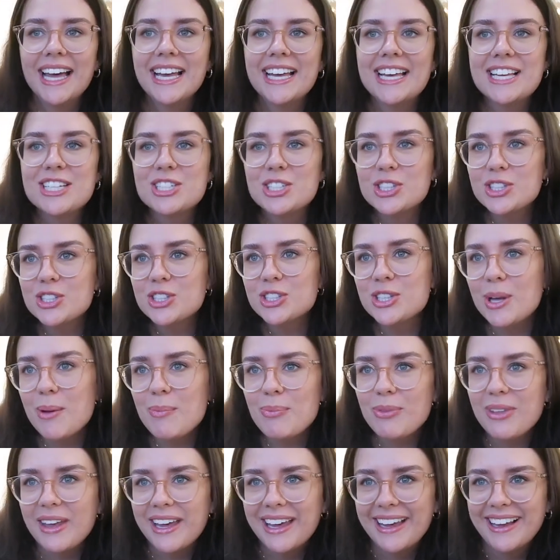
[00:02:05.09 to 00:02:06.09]
It's just
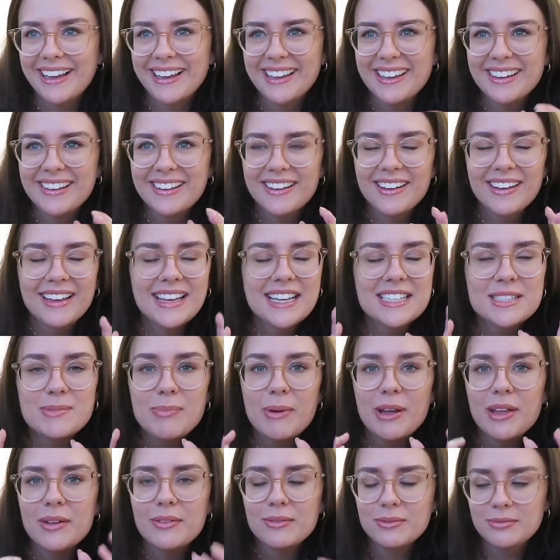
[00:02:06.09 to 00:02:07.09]
something, it's
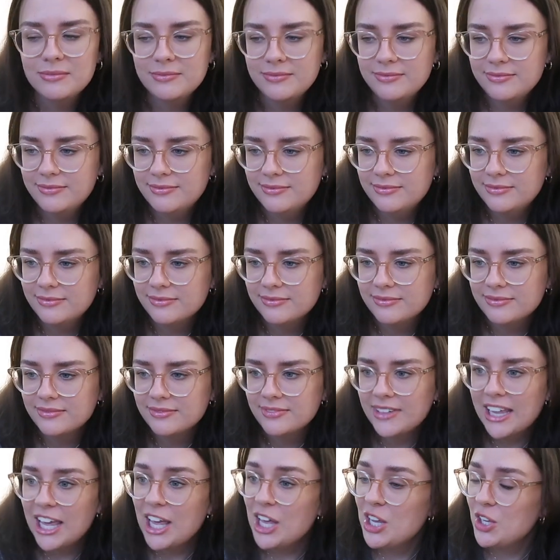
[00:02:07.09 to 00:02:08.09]
my,
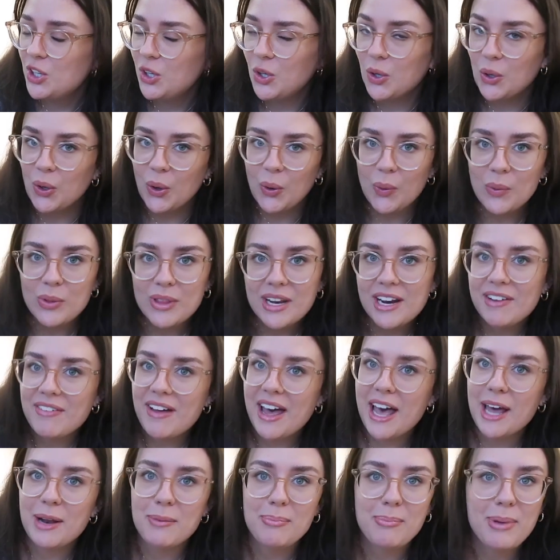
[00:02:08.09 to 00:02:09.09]
you know that I've
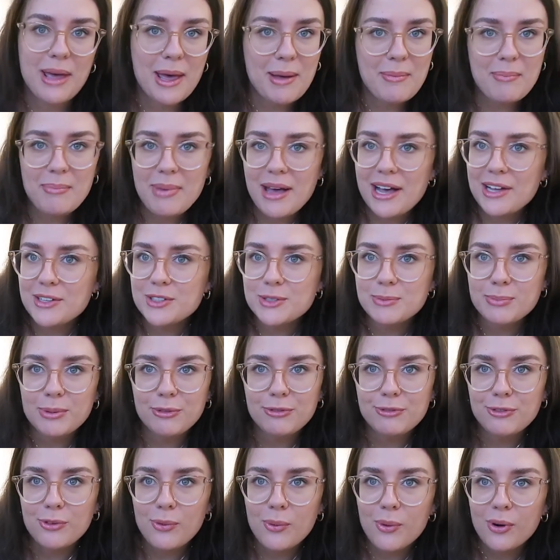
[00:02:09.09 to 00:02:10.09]
had pen pals
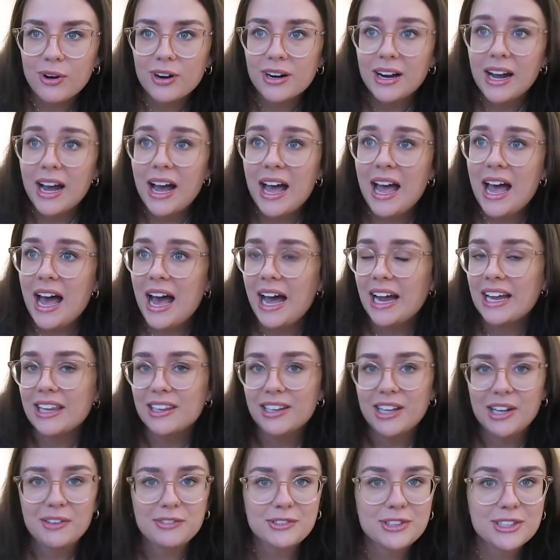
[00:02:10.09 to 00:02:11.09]
before. I
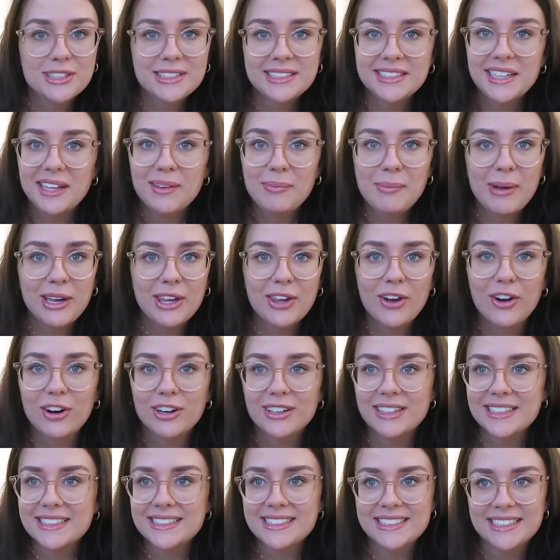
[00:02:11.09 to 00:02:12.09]
love to sell my
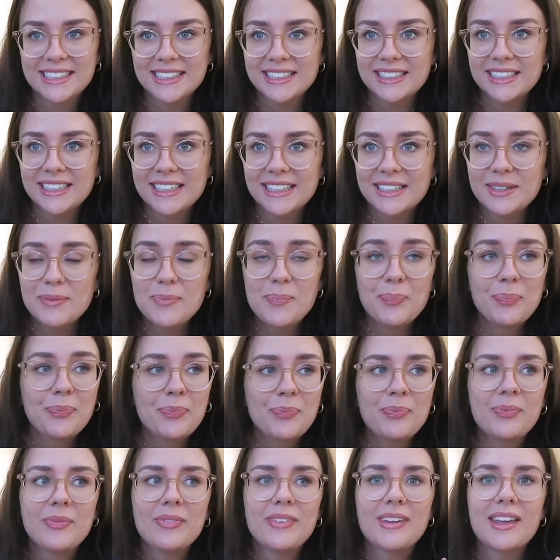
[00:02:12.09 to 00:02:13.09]
yarn and send it.
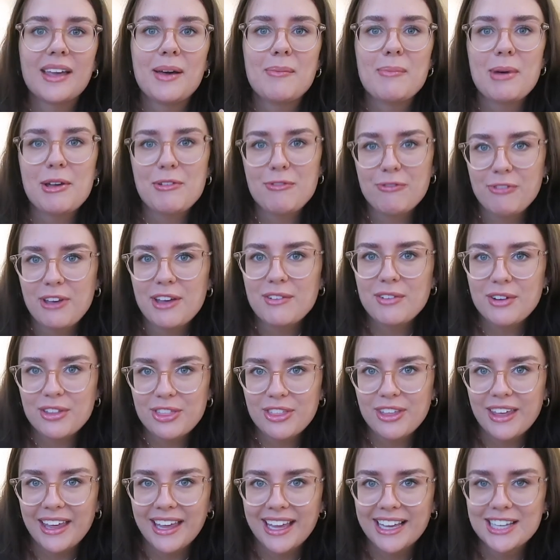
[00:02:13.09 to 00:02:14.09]
My favorite
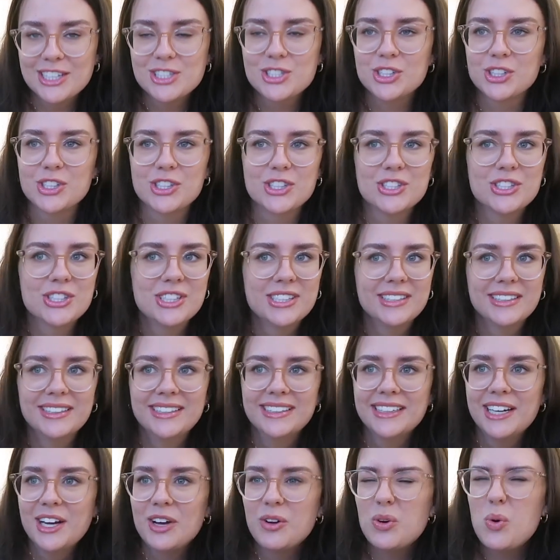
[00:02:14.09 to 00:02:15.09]
thing is just
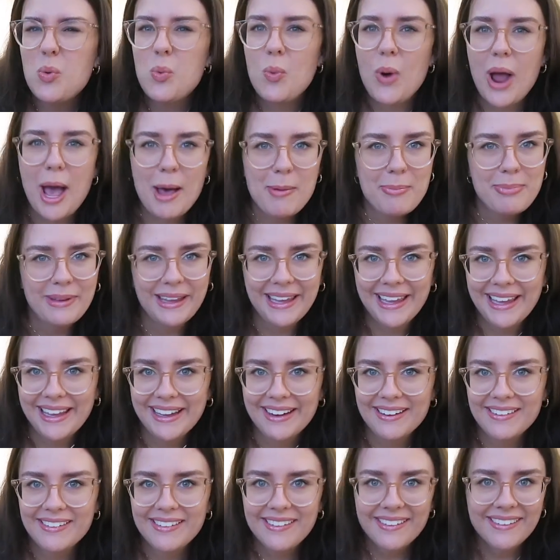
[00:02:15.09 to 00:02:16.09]
wrapping
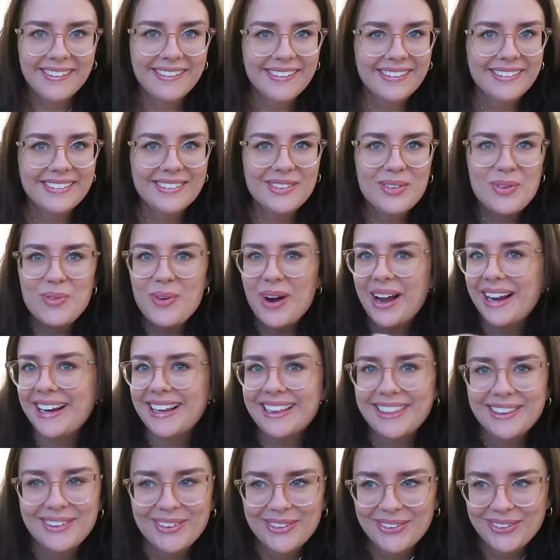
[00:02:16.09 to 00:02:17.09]
it,
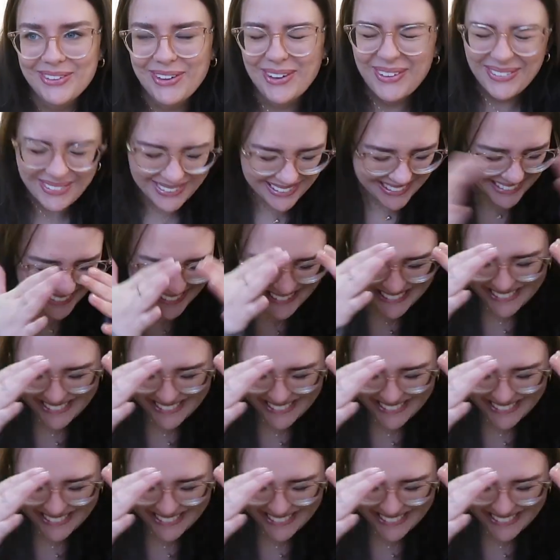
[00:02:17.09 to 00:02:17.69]
writing little notes.